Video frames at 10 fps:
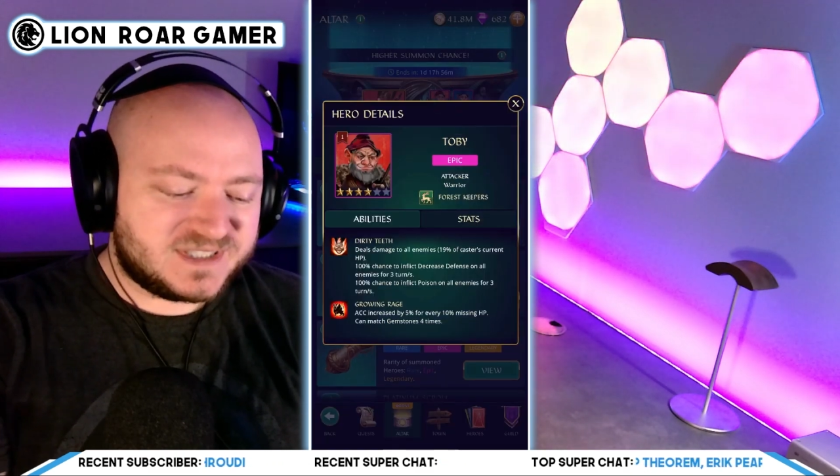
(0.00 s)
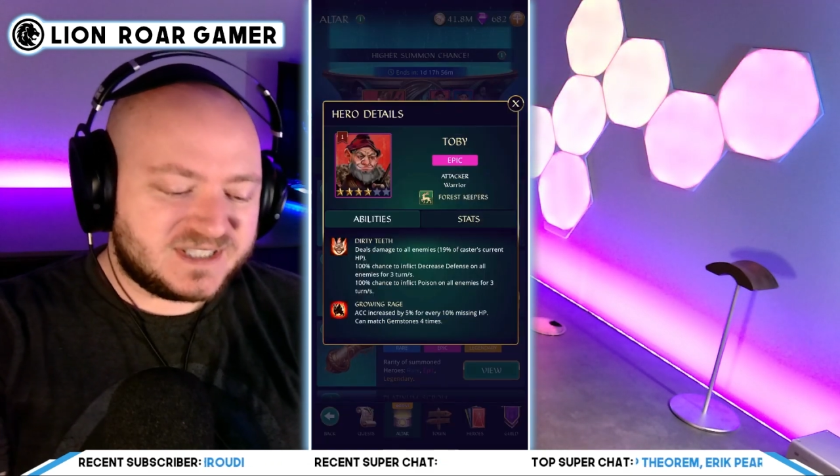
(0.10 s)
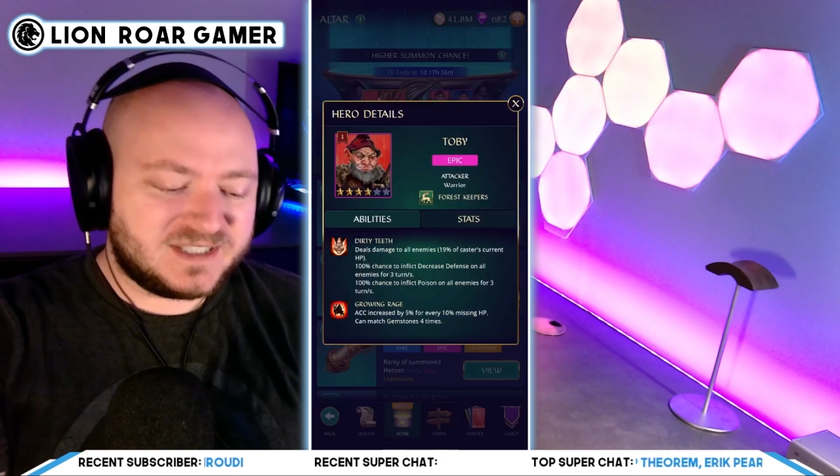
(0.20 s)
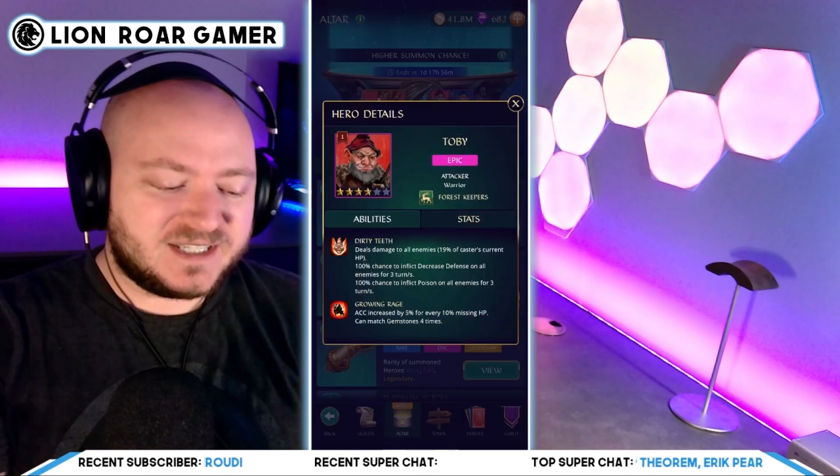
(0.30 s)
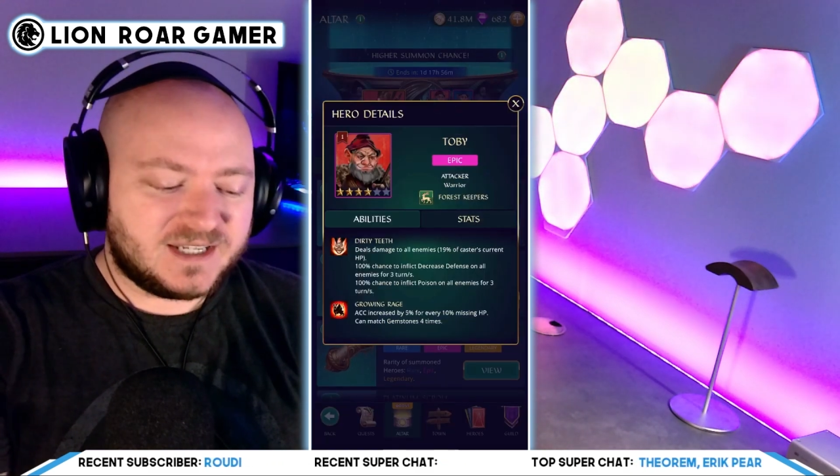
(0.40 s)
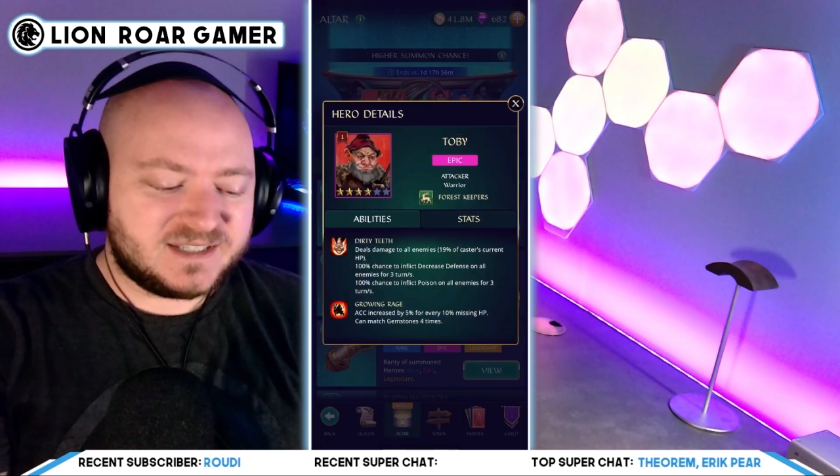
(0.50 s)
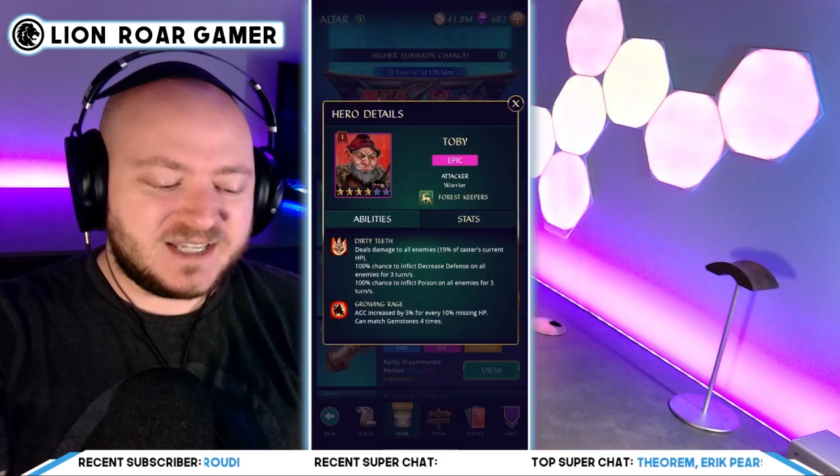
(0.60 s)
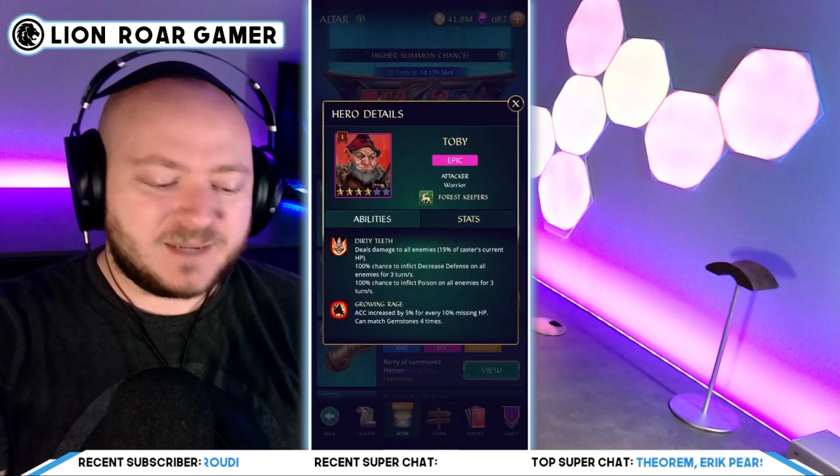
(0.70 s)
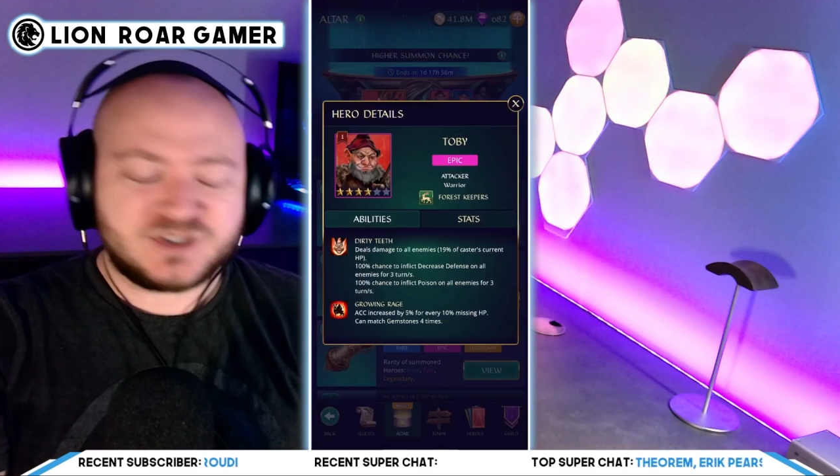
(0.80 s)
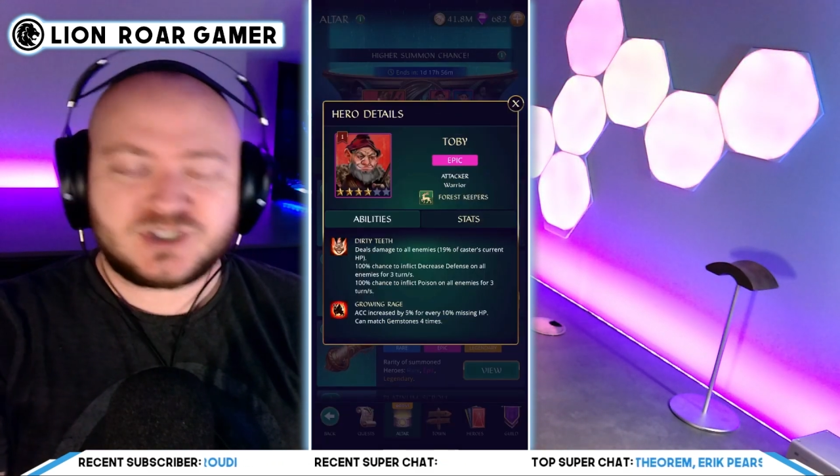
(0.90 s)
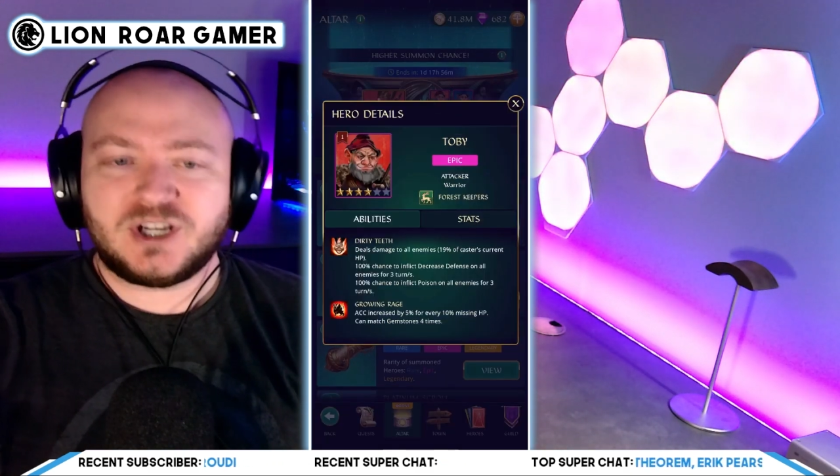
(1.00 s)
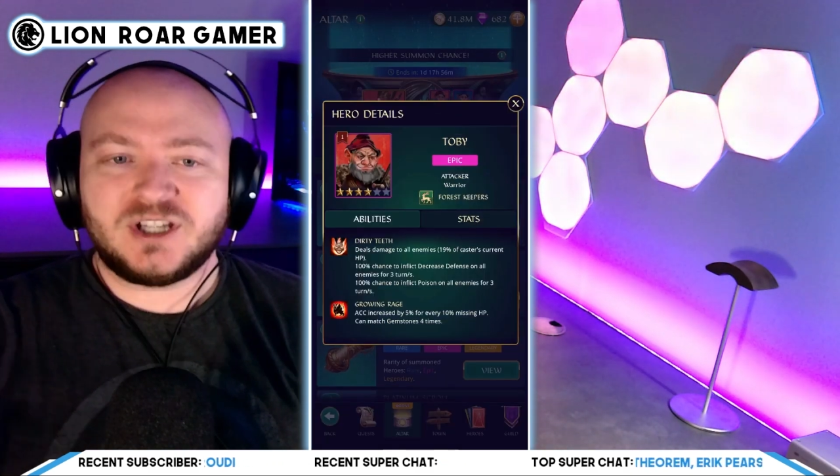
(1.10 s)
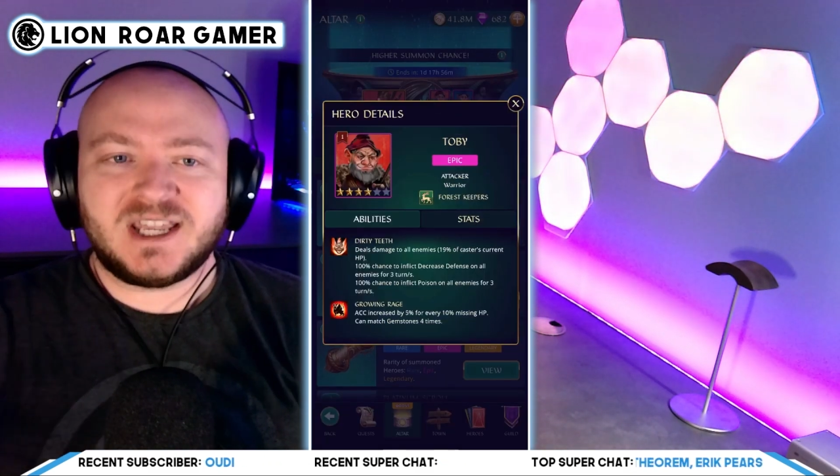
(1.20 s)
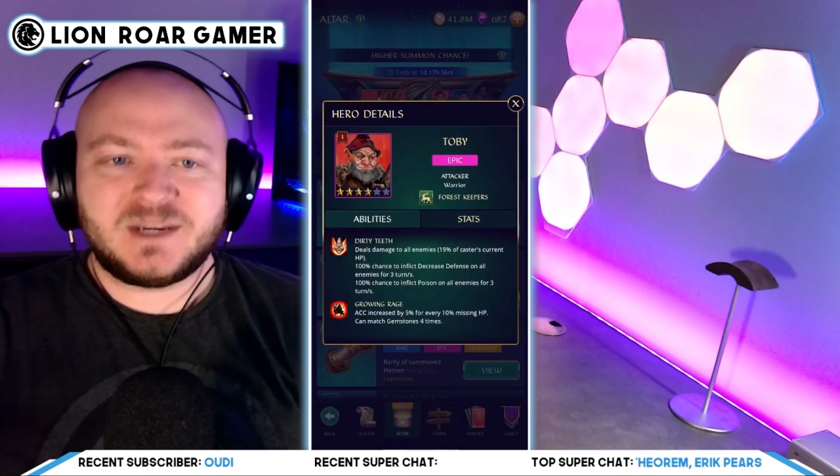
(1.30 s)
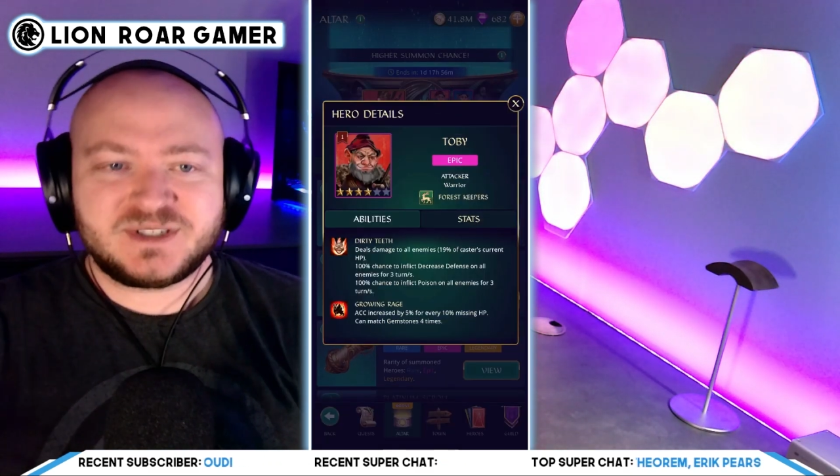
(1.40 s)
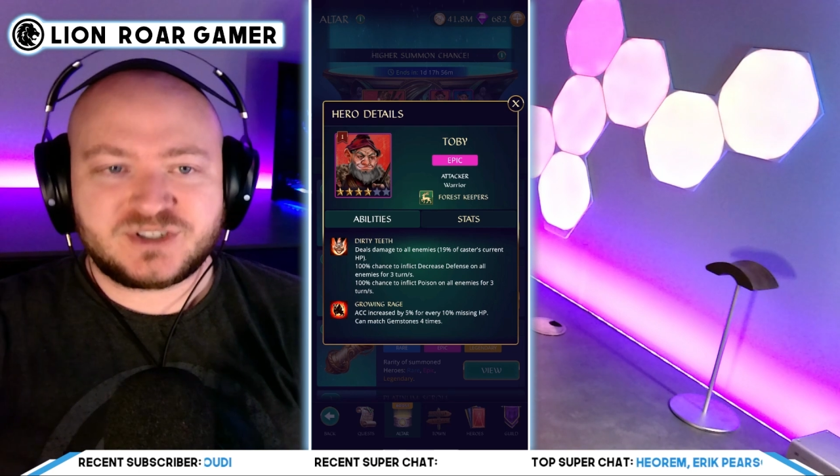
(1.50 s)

dealing damage to all enemies.